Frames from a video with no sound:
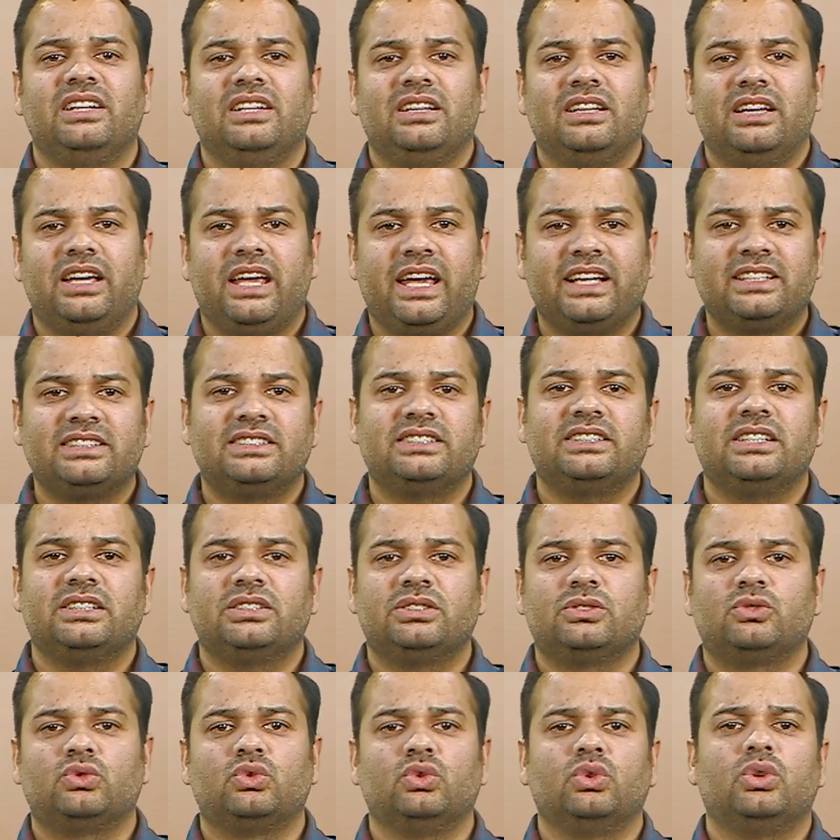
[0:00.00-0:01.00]
access
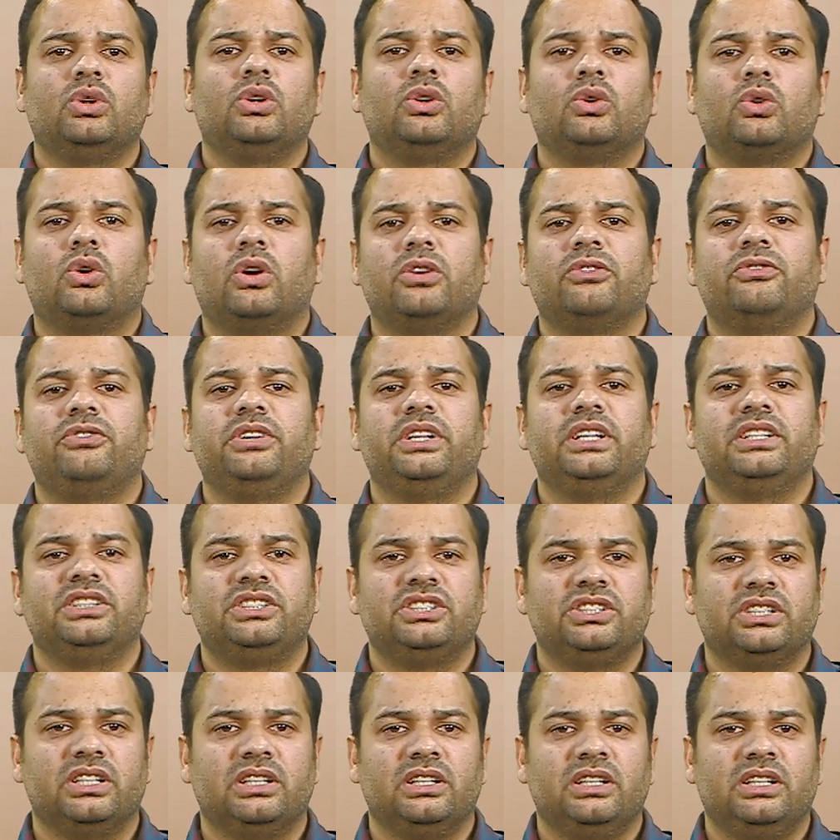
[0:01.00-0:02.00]
to
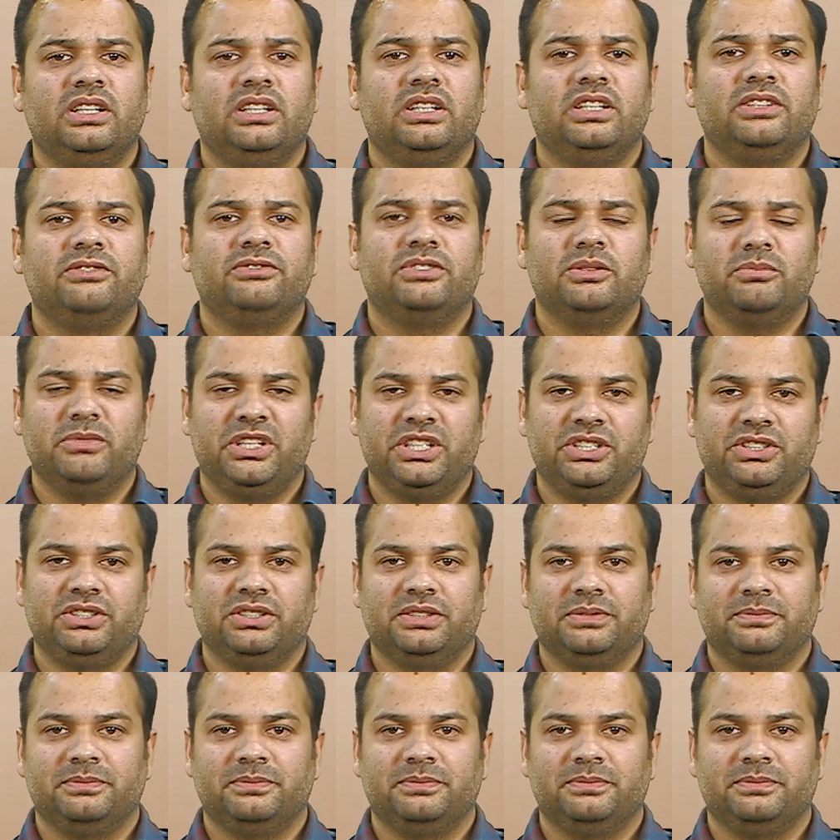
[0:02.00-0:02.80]
confidential information.